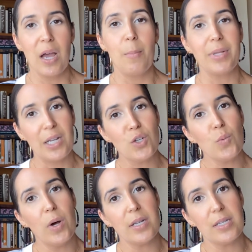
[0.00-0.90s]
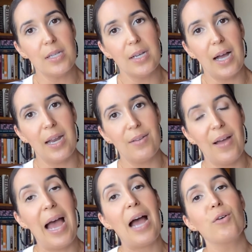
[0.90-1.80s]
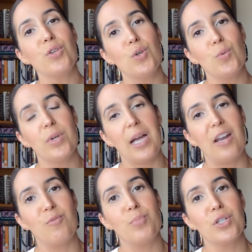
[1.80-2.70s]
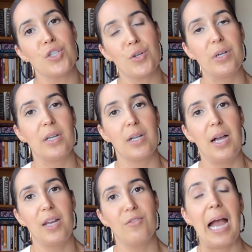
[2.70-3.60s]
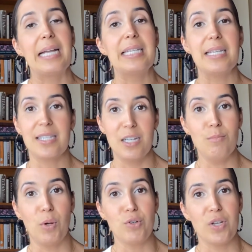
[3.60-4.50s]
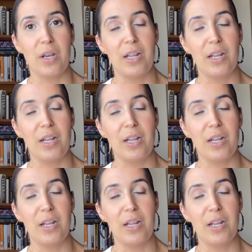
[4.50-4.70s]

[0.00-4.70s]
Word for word: but they do want to see kind of how you would kind of put certain kind of ideas in motion.